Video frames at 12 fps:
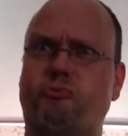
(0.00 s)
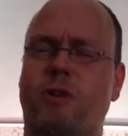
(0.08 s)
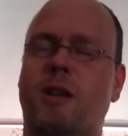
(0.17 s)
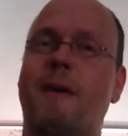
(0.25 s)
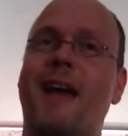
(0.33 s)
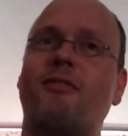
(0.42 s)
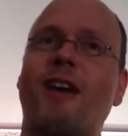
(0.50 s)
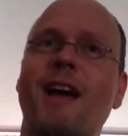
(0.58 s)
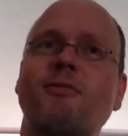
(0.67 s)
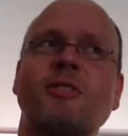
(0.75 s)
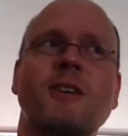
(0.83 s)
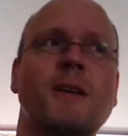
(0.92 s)
in the
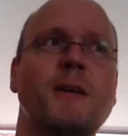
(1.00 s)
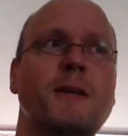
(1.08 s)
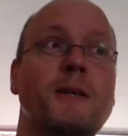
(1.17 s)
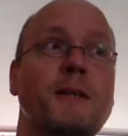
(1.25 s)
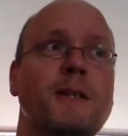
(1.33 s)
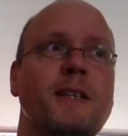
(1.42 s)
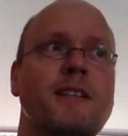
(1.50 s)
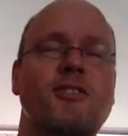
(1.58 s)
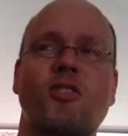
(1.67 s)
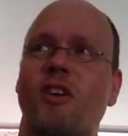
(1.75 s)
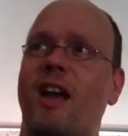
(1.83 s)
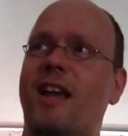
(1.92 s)
background.
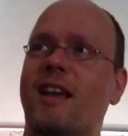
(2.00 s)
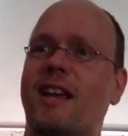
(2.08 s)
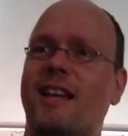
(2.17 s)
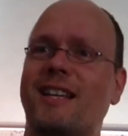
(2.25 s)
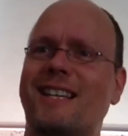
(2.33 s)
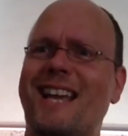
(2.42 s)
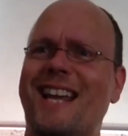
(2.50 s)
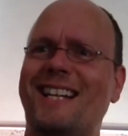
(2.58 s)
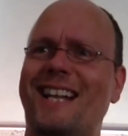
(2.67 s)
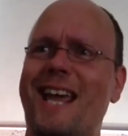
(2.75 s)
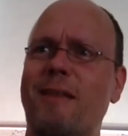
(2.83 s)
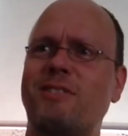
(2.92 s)
Sorry, I kind
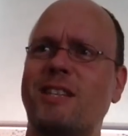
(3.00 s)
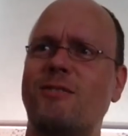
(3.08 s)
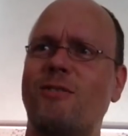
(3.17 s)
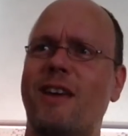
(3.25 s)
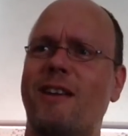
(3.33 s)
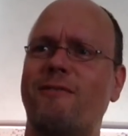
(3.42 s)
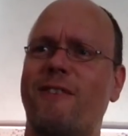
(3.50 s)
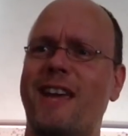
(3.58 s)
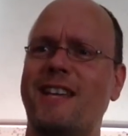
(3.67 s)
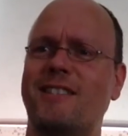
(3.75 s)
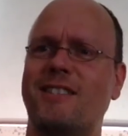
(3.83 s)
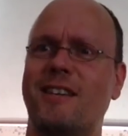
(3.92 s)
of lapse into that
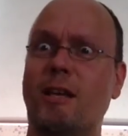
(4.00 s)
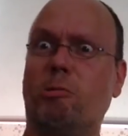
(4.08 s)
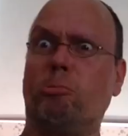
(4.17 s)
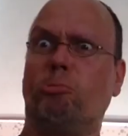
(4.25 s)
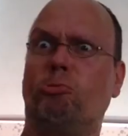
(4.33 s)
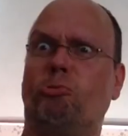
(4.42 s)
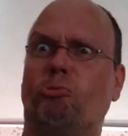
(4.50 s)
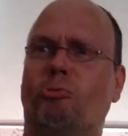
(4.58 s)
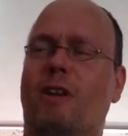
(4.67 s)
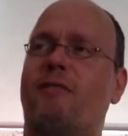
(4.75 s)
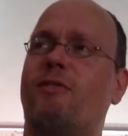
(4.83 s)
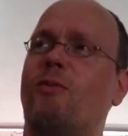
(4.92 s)
face
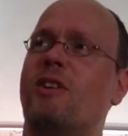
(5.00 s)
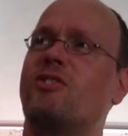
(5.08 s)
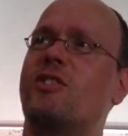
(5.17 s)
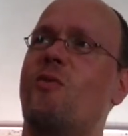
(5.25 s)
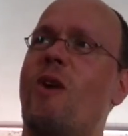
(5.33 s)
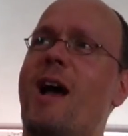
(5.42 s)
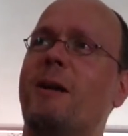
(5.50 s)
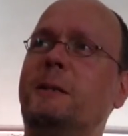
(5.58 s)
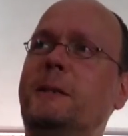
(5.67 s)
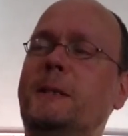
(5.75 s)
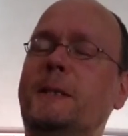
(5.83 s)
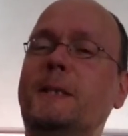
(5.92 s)
every once in a while.
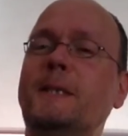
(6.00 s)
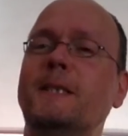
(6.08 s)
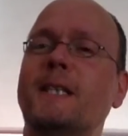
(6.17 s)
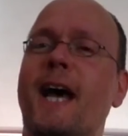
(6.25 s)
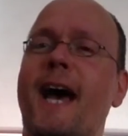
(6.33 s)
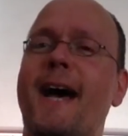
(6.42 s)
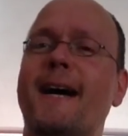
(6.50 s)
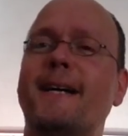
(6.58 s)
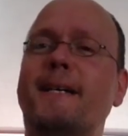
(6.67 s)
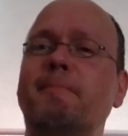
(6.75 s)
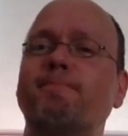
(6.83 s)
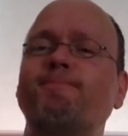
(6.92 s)

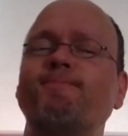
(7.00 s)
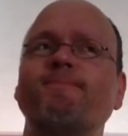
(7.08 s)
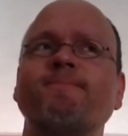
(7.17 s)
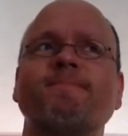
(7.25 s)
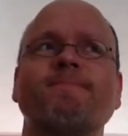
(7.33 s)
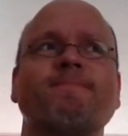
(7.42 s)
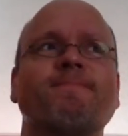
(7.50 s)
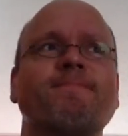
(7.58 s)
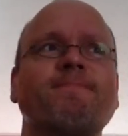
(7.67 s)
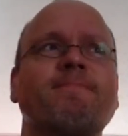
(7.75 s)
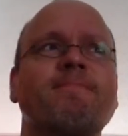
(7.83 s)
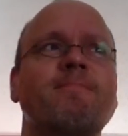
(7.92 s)

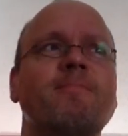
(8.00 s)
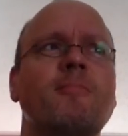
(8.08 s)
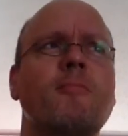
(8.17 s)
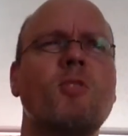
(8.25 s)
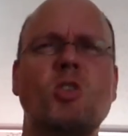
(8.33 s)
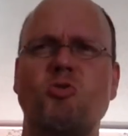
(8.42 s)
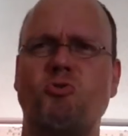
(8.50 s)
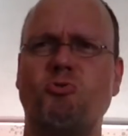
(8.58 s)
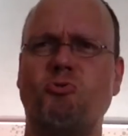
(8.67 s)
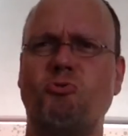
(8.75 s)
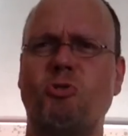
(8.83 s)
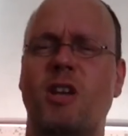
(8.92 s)

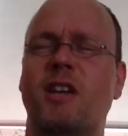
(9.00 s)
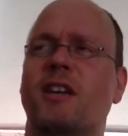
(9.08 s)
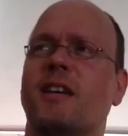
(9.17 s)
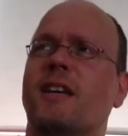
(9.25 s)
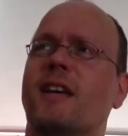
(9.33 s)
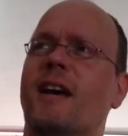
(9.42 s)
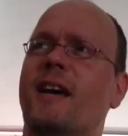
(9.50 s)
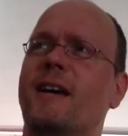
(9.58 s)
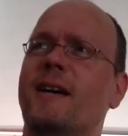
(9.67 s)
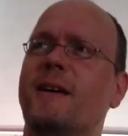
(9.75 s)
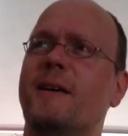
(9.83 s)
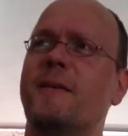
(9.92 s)

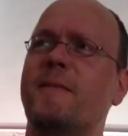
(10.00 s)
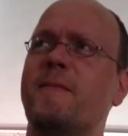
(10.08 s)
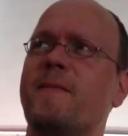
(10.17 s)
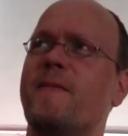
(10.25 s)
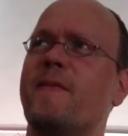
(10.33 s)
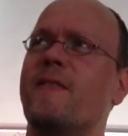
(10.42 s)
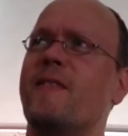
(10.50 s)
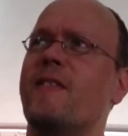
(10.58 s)
And